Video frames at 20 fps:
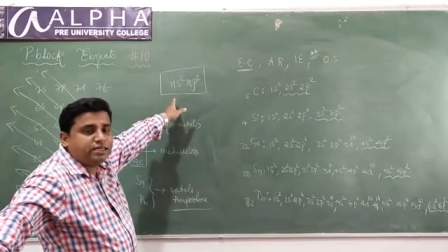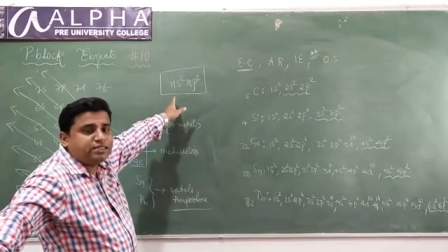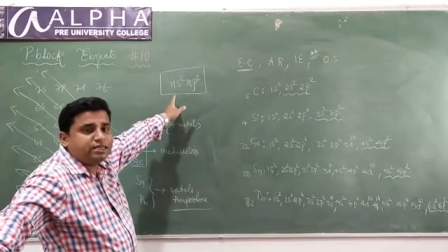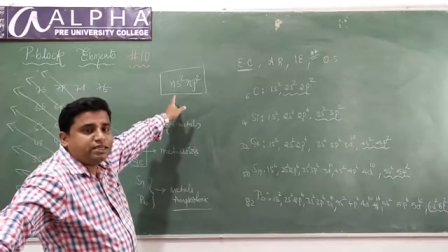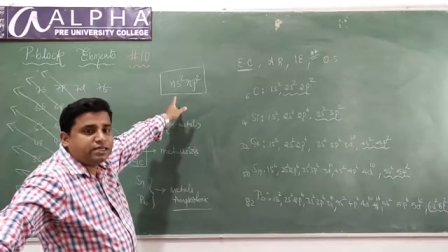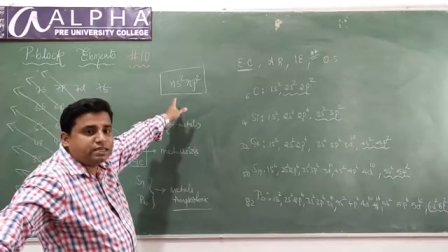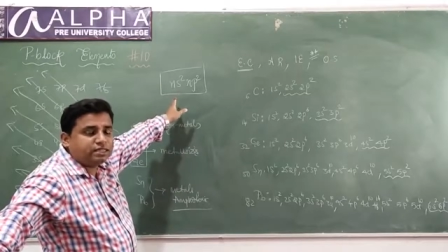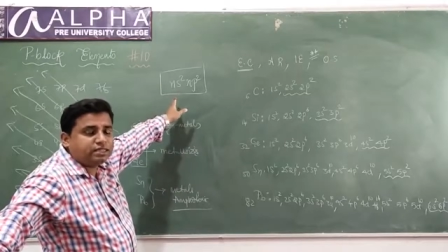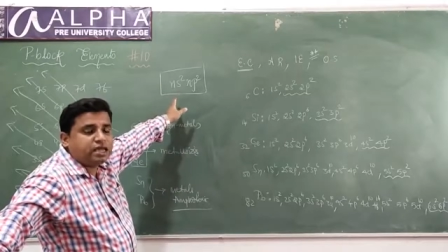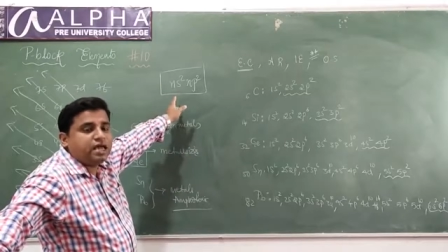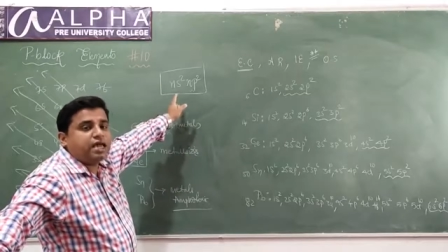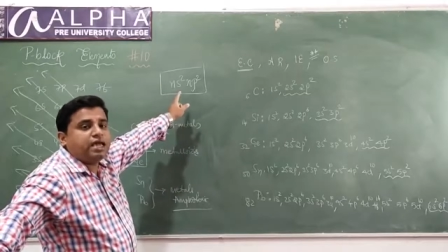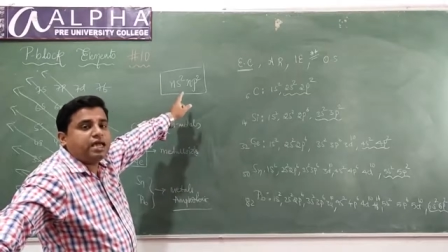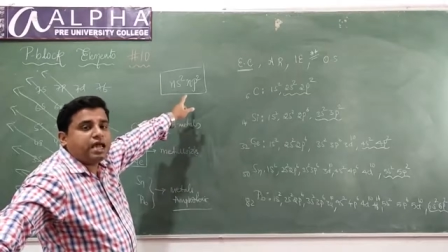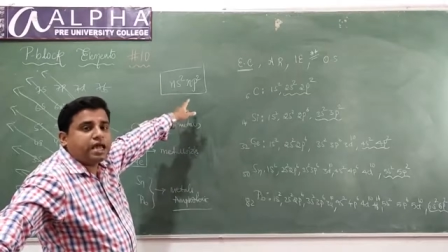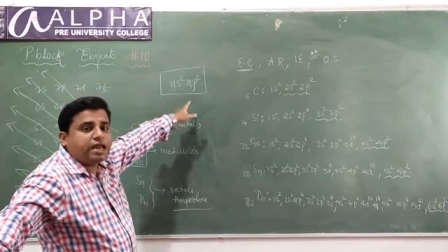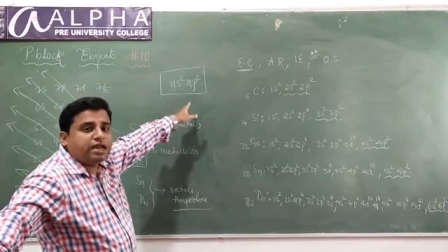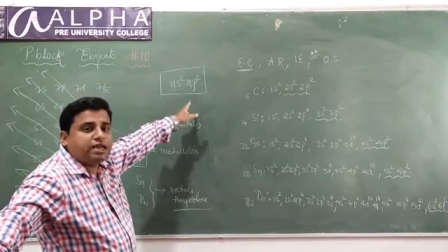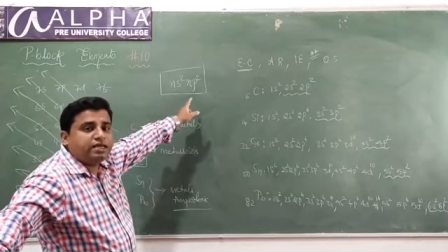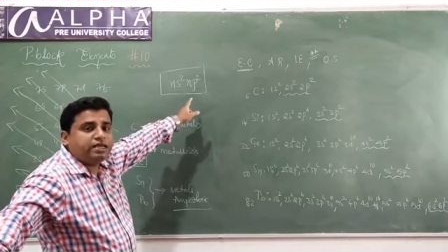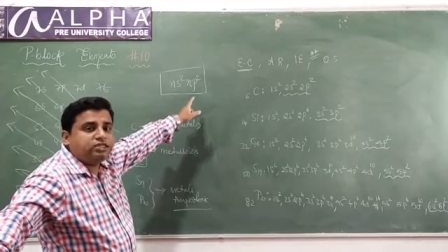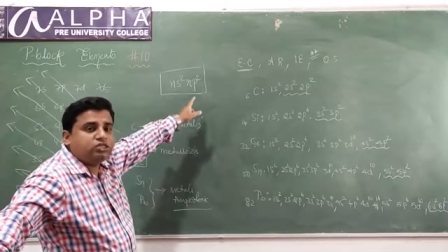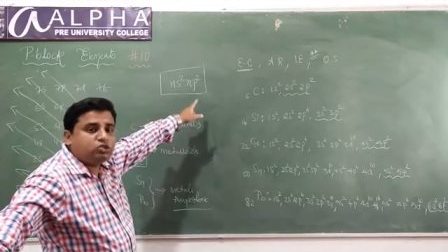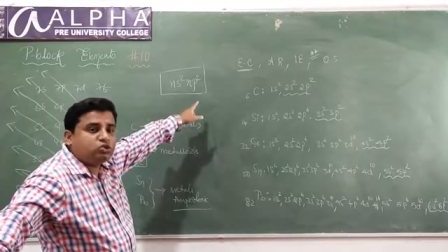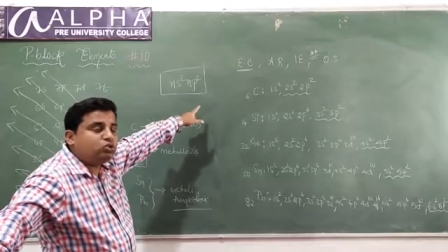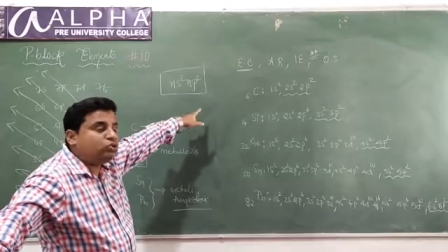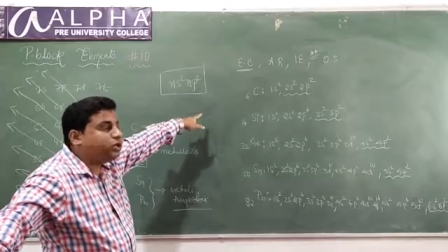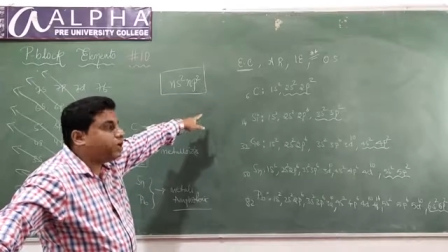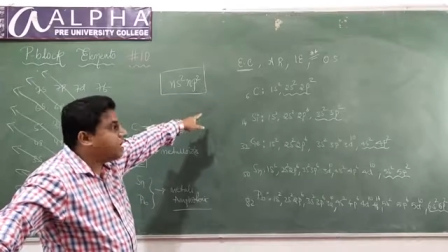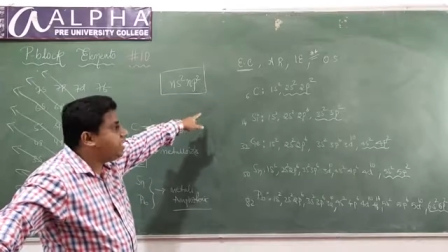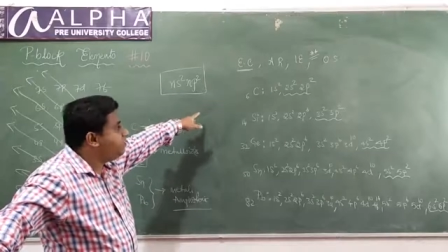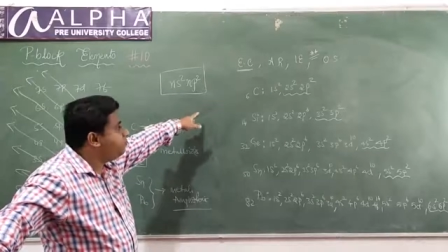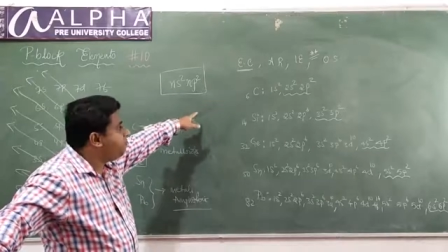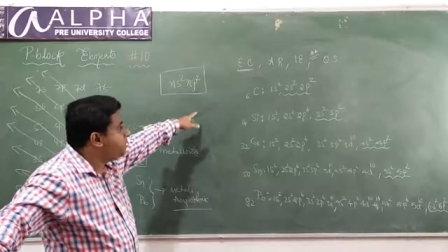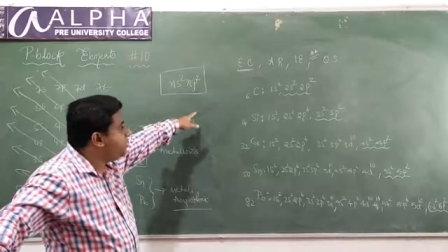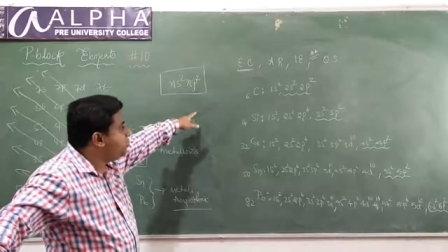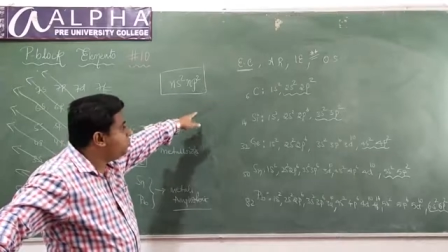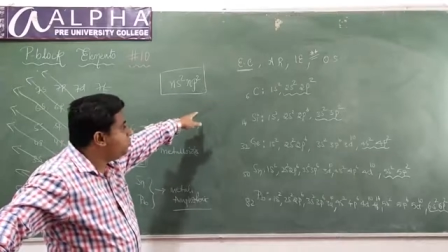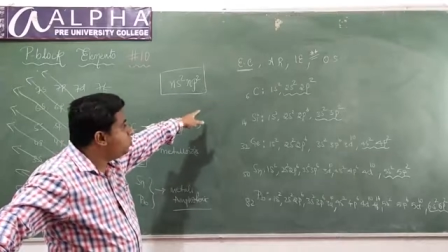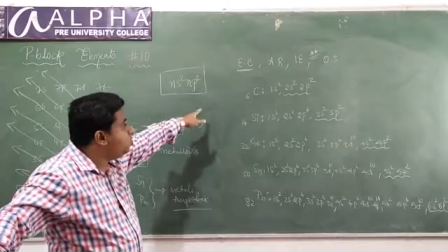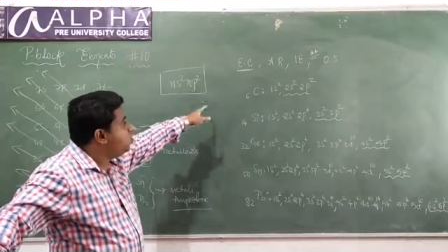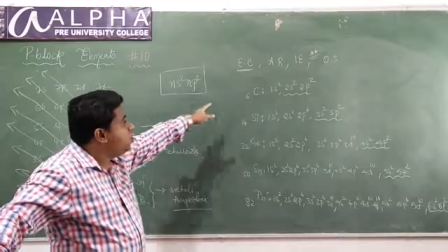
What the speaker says: It is ns2, np2.